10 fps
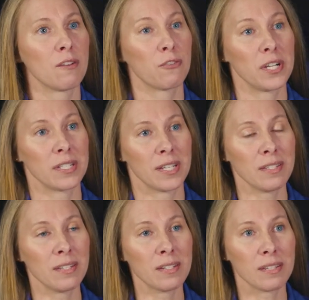For
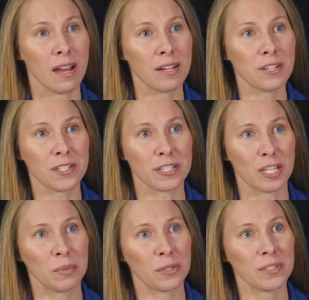testing tires, a
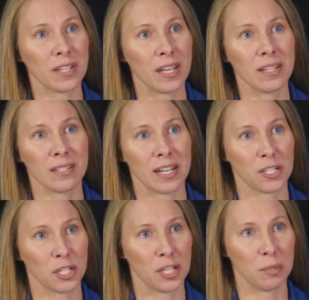typical day is
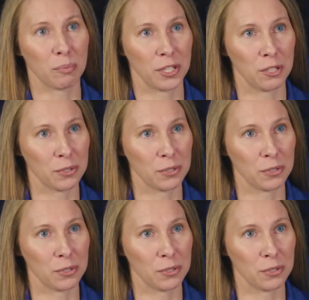actually pretty